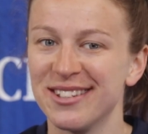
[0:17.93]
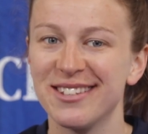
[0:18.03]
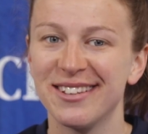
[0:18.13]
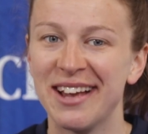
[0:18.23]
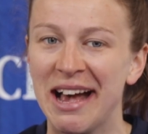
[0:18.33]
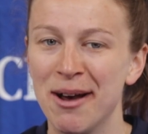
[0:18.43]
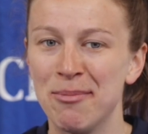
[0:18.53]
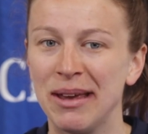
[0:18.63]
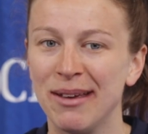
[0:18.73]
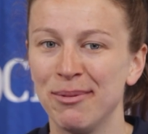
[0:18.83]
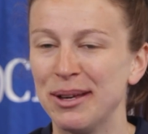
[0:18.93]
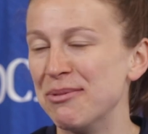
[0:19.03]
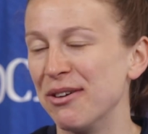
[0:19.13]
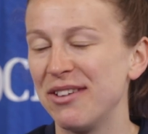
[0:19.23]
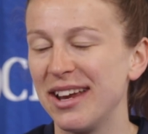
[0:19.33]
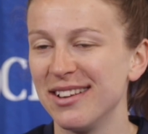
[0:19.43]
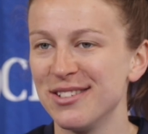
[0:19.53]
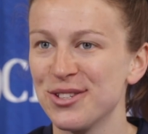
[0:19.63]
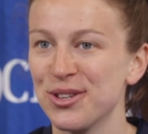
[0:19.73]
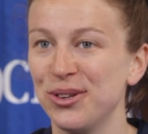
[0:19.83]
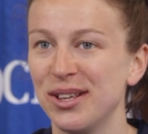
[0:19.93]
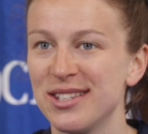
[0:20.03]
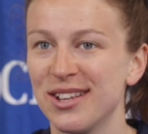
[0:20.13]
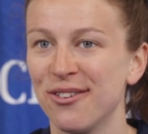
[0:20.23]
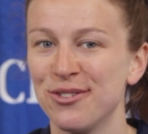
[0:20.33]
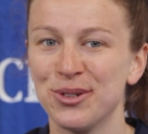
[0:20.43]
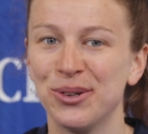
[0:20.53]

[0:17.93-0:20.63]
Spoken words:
just happy, playing with my friends, school and stuff.